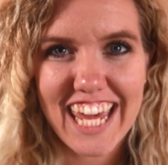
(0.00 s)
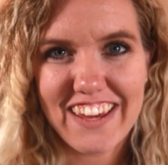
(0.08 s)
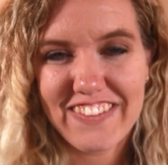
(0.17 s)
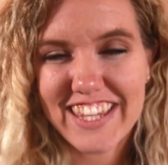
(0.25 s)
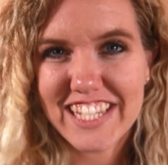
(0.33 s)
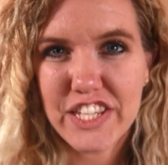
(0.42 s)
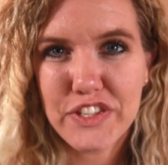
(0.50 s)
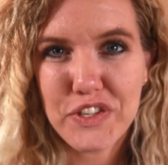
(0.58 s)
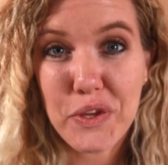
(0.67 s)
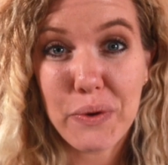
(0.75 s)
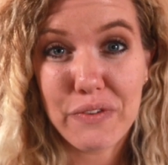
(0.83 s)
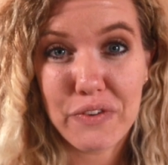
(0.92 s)
If this is
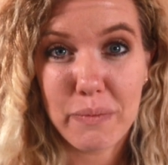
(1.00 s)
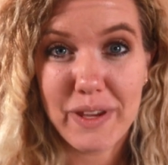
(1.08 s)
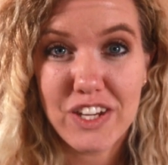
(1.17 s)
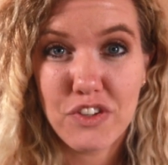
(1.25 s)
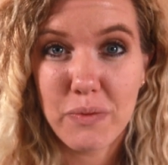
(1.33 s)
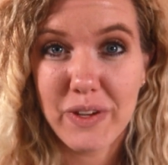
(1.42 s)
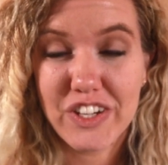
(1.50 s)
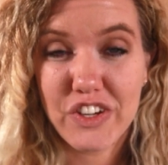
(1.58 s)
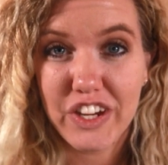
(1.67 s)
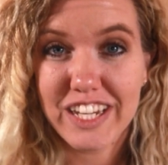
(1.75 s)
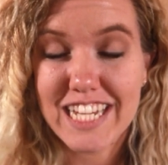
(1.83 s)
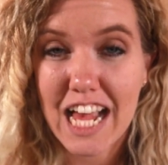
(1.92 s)
new information, make
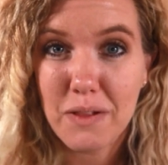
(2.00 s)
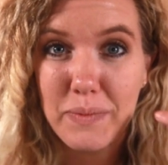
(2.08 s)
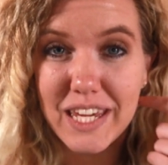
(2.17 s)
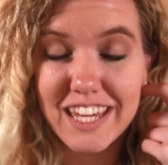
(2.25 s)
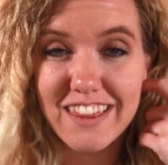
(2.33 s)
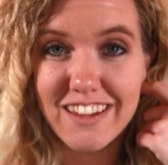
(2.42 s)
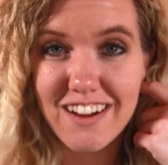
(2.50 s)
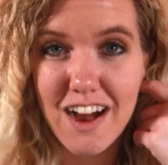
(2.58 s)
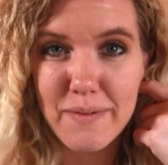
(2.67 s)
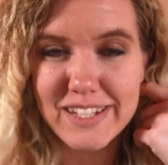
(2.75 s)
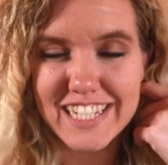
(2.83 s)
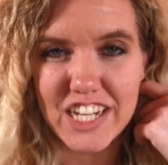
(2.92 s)
sure you tell me in the
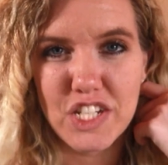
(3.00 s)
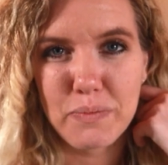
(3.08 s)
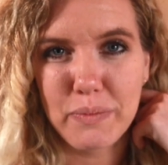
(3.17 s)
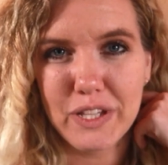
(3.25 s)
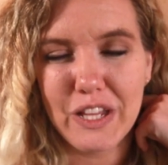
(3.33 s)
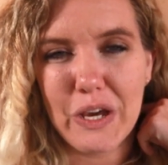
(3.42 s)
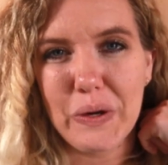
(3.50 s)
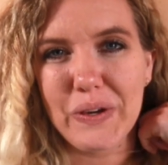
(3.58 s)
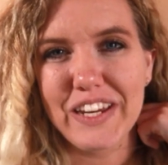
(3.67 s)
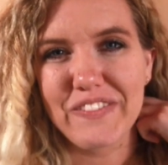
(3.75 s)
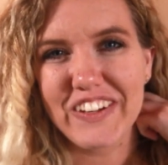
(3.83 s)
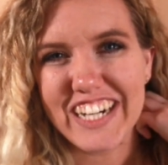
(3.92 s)
comment section below.
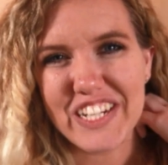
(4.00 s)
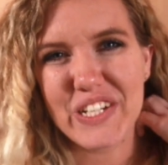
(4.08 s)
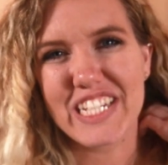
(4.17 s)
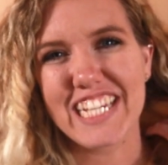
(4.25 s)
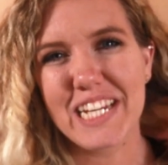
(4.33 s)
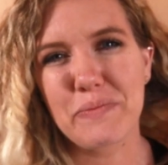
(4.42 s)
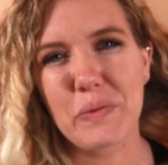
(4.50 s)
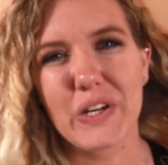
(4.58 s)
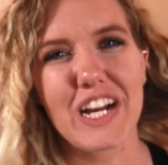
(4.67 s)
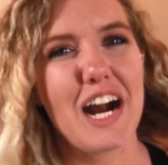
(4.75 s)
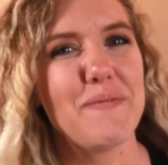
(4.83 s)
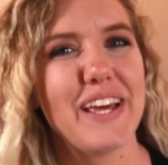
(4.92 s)
And if you're interested in
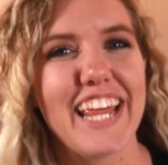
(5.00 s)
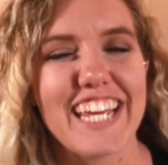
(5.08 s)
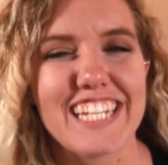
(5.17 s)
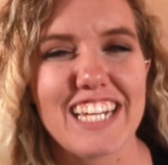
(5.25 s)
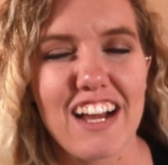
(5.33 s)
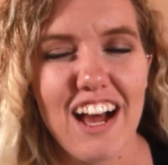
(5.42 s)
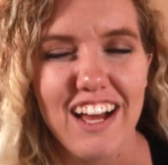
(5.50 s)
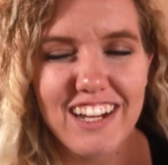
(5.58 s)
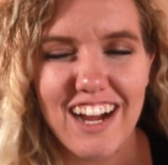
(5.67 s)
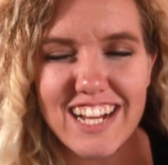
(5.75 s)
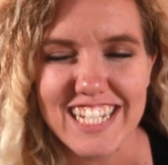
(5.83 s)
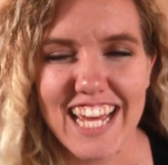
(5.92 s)
more content
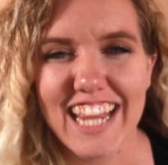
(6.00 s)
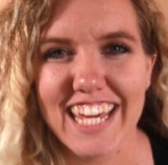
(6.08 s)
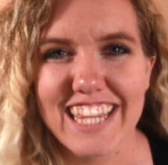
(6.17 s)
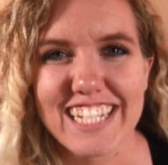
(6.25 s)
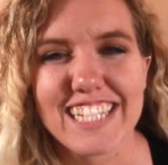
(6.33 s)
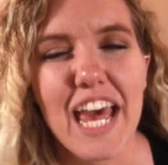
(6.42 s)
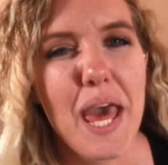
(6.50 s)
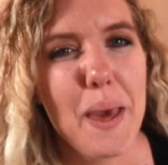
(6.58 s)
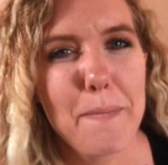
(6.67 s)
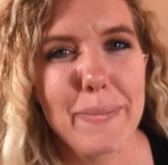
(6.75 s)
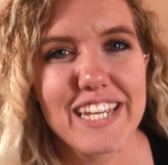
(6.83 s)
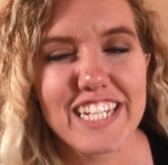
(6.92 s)
like this,
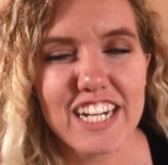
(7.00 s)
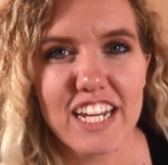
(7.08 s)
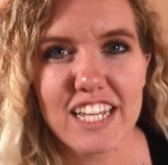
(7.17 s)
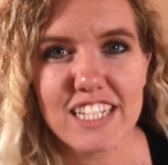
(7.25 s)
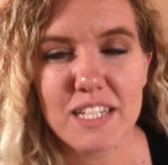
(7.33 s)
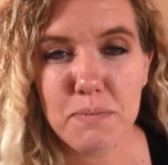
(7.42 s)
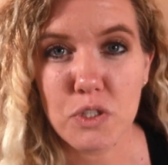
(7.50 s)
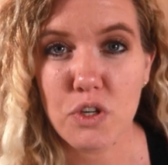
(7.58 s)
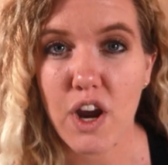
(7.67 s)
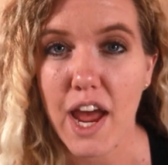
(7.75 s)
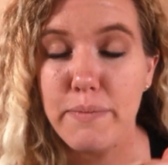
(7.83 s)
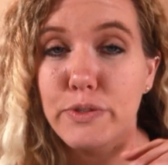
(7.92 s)
make sure to hit
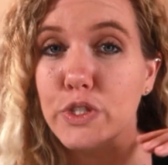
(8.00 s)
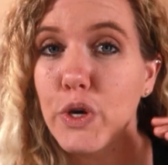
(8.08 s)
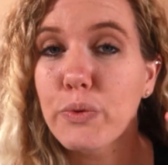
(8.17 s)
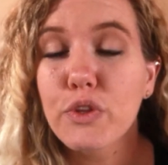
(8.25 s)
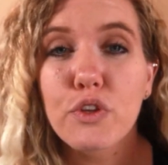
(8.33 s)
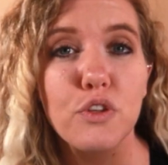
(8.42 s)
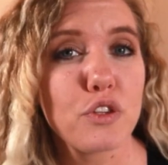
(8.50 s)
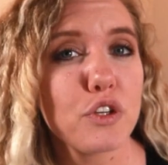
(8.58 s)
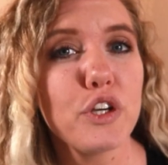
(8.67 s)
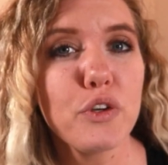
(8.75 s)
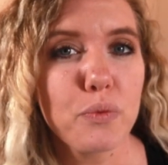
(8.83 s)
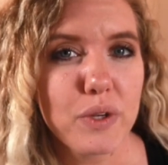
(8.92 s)
subscribe. So the
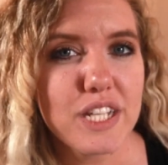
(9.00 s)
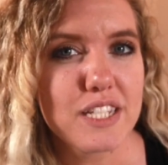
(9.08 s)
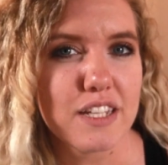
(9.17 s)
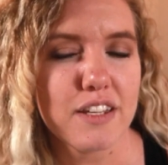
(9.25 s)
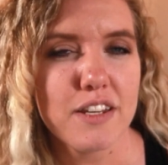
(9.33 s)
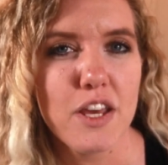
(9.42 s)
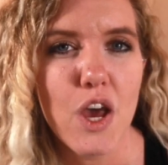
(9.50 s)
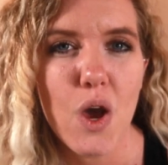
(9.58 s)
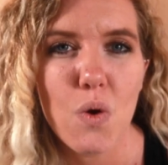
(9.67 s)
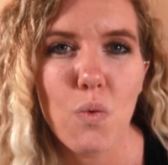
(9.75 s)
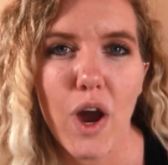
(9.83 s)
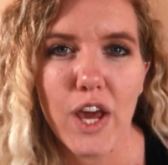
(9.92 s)
third reason
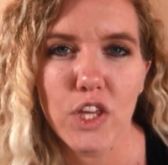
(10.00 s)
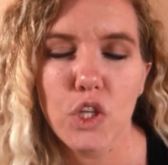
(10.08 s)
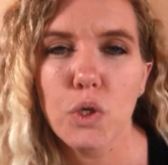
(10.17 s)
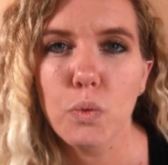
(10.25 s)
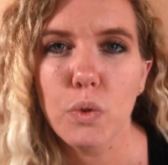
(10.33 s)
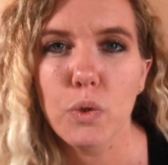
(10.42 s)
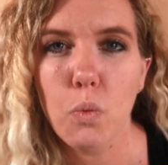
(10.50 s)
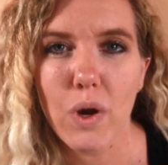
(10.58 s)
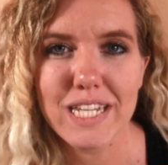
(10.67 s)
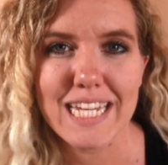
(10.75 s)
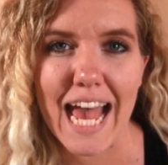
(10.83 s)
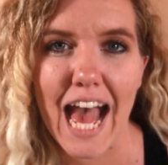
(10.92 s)
why you would
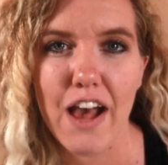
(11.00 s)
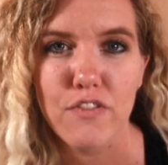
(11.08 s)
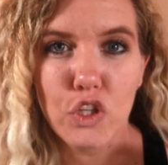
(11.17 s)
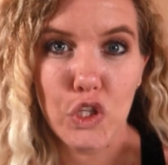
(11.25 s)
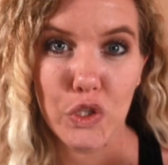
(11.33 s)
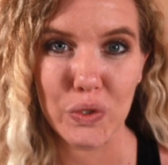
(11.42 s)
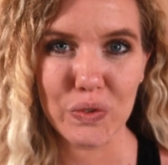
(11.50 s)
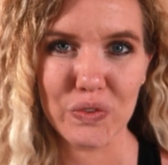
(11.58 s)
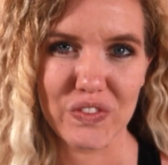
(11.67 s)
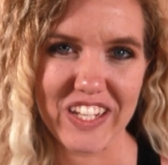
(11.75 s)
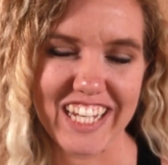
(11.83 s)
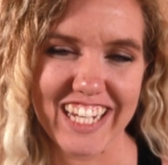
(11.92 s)
want to have
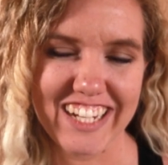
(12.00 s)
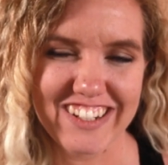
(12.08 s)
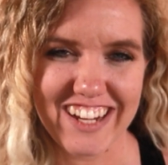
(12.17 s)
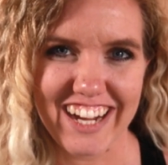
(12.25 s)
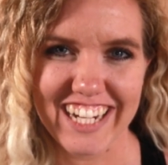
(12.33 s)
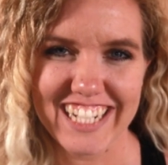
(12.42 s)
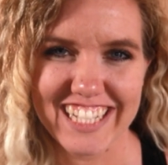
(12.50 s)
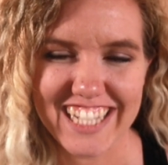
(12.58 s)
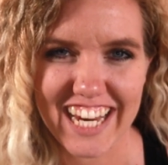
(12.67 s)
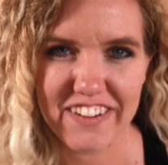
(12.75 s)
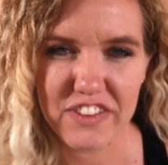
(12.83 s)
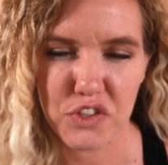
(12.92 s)
you feeding your dog
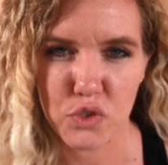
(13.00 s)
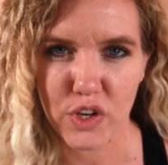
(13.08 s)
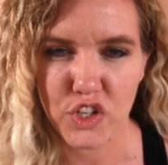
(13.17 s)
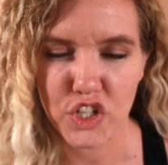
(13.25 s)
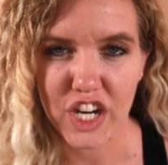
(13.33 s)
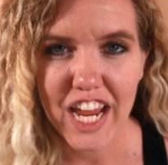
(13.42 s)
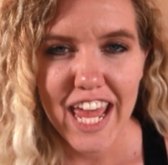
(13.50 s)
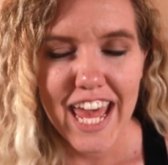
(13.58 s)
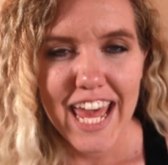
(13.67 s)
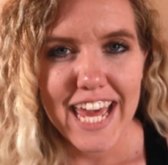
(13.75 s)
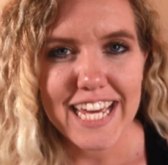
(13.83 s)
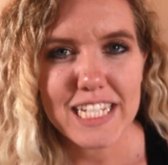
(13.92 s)
instead of the stranger
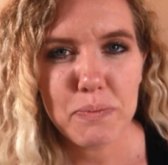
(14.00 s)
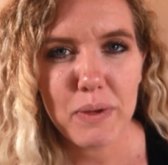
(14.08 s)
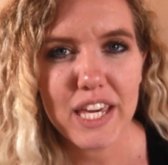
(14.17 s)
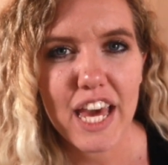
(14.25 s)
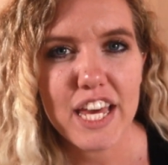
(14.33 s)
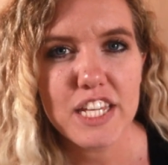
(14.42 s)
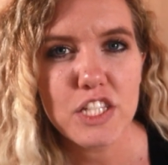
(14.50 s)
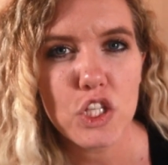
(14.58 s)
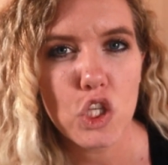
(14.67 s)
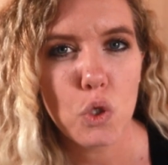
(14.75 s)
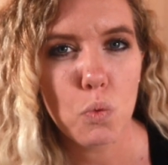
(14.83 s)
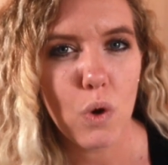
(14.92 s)
is
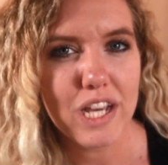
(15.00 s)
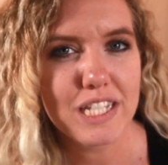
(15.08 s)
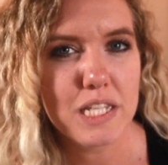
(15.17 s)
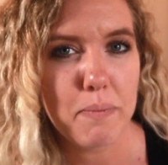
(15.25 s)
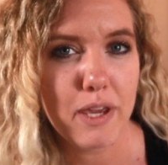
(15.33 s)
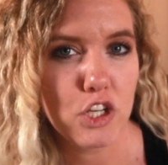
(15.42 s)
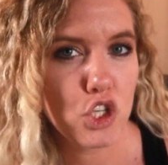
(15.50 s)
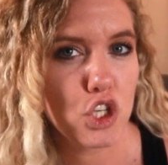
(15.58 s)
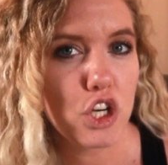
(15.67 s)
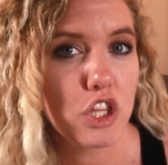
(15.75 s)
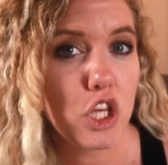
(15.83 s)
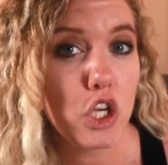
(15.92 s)
because you want to make
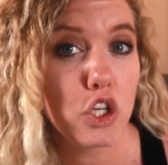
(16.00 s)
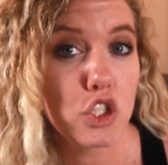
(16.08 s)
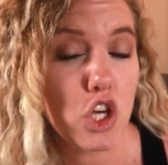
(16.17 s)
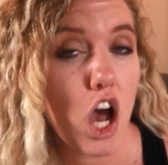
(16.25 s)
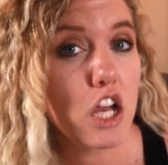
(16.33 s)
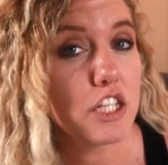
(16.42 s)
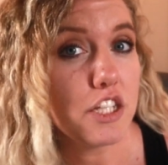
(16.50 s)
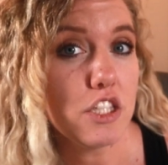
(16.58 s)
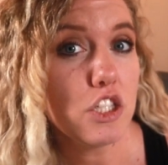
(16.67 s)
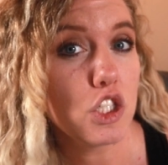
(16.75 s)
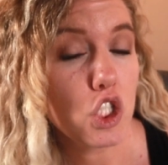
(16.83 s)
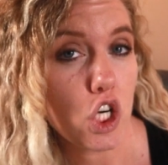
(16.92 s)
sure that your dog
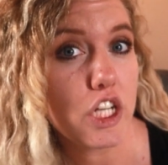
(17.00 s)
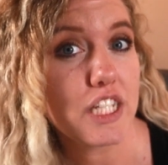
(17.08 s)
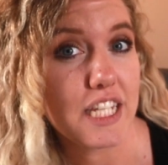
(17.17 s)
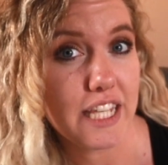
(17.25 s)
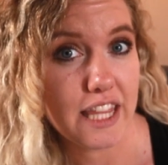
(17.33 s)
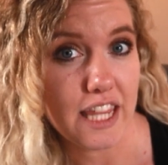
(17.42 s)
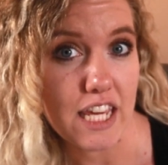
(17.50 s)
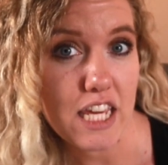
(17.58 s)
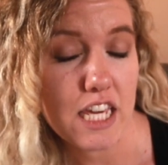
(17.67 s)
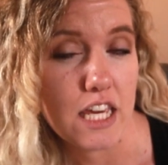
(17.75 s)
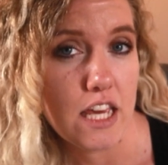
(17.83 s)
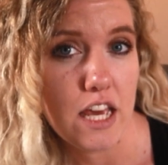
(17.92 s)
doesn't start to
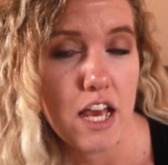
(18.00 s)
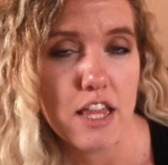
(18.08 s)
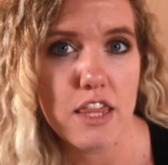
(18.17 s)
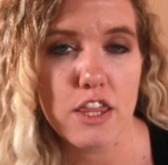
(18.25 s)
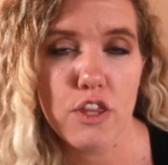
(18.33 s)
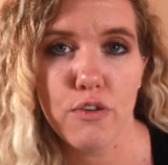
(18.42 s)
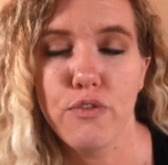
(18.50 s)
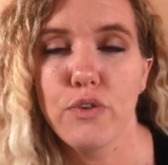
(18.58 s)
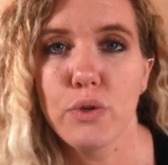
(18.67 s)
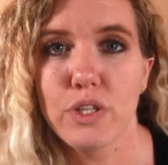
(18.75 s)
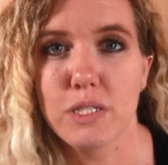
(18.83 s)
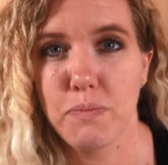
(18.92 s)
think that the
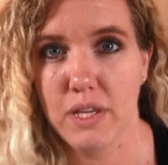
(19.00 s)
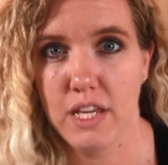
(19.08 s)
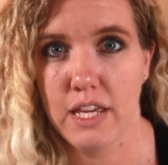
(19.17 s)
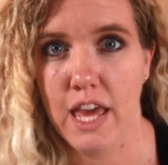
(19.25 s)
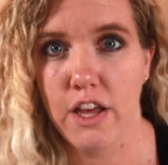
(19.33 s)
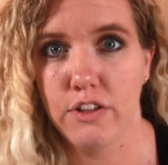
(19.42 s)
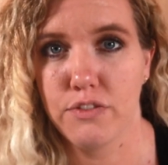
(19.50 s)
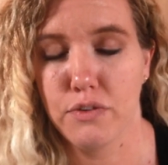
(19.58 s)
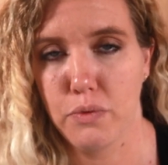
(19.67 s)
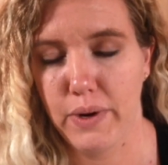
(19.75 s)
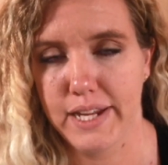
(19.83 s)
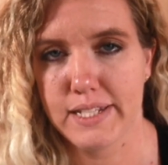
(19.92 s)
food is being held
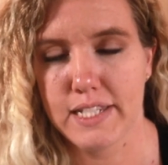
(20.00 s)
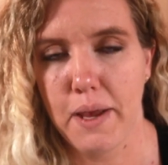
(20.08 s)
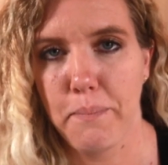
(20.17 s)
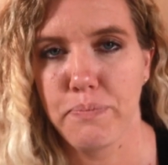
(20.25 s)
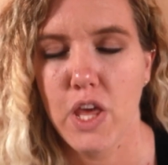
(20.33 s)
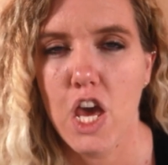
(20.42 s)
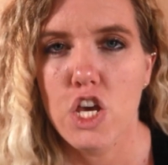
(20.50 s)
for ransom.